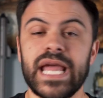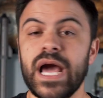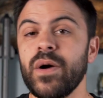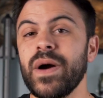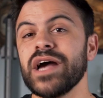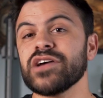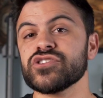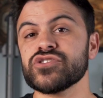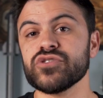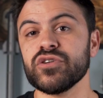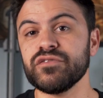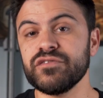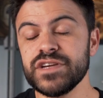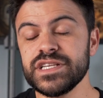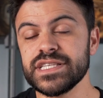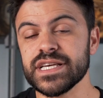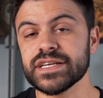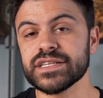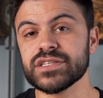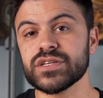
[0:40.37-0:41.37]
Now,
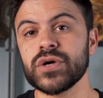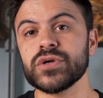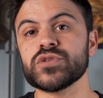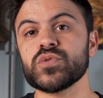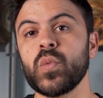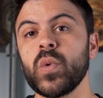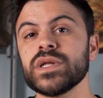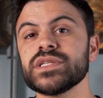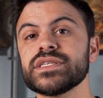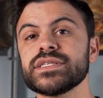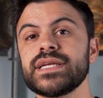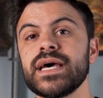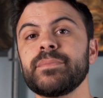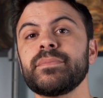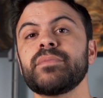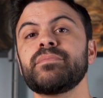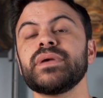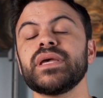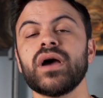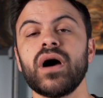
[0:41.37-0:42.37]
astrophysics goes one
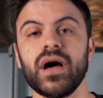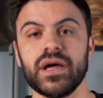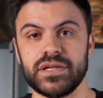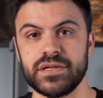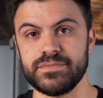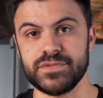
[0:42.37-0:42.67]
step beyond